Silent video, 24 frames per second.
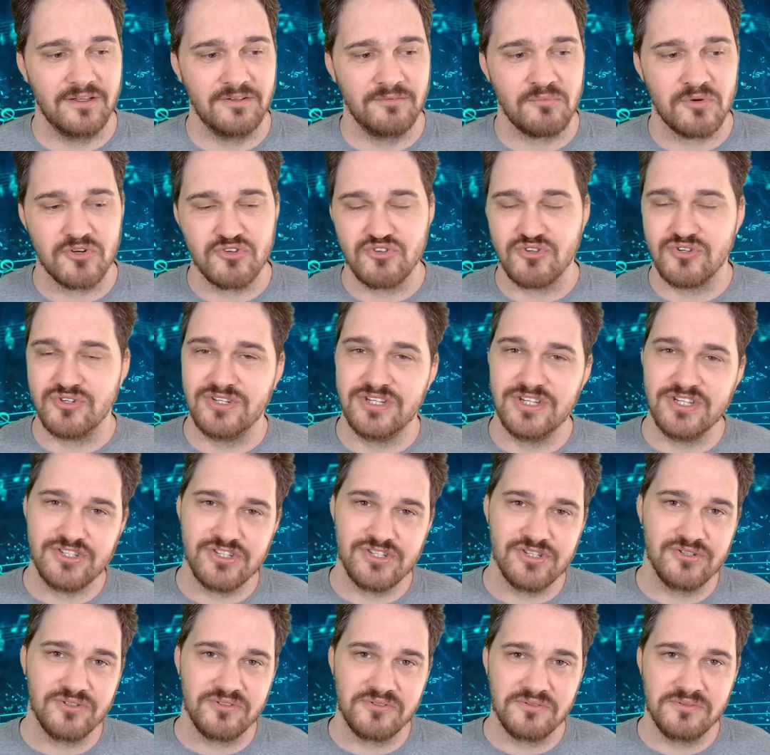more
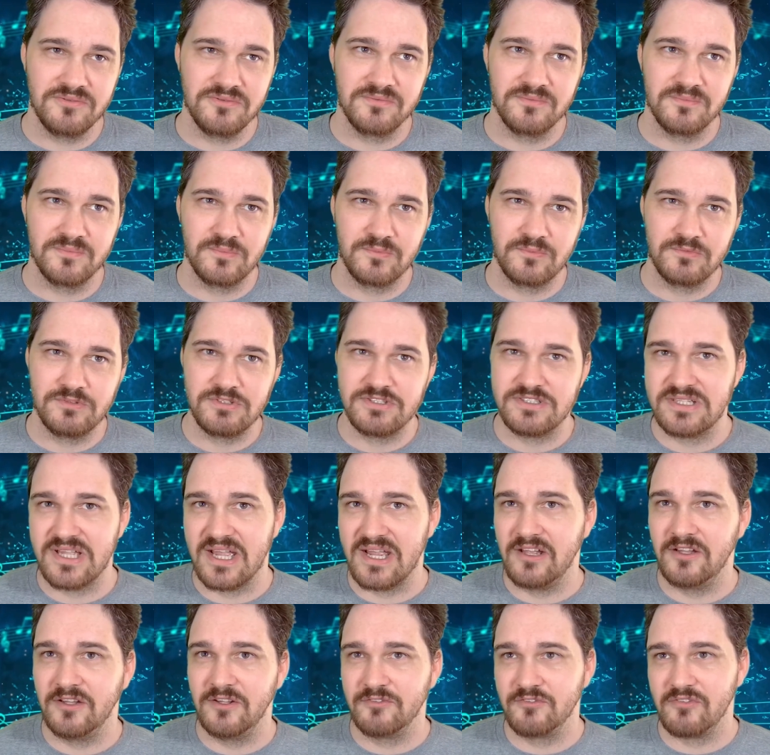traditional
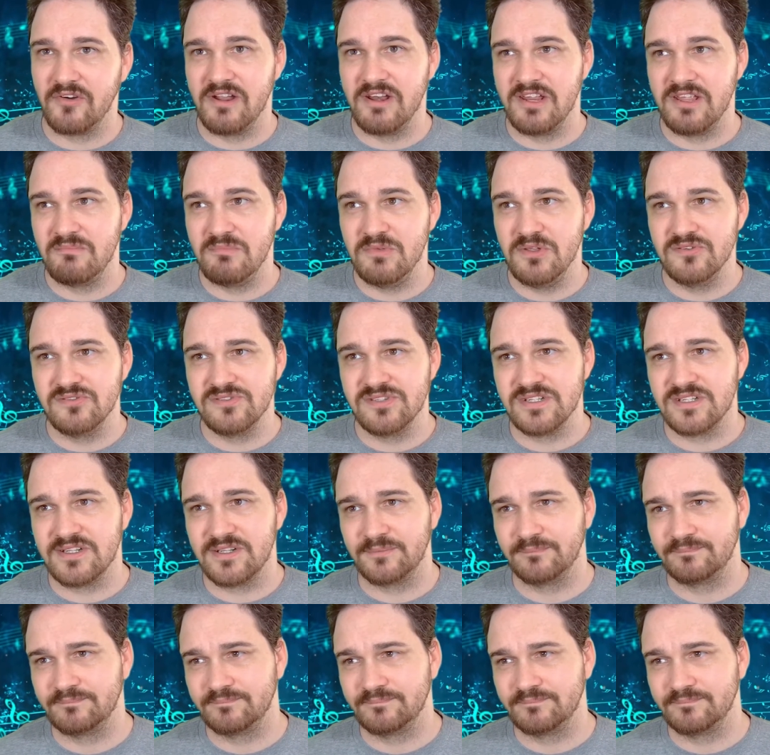style of writing music,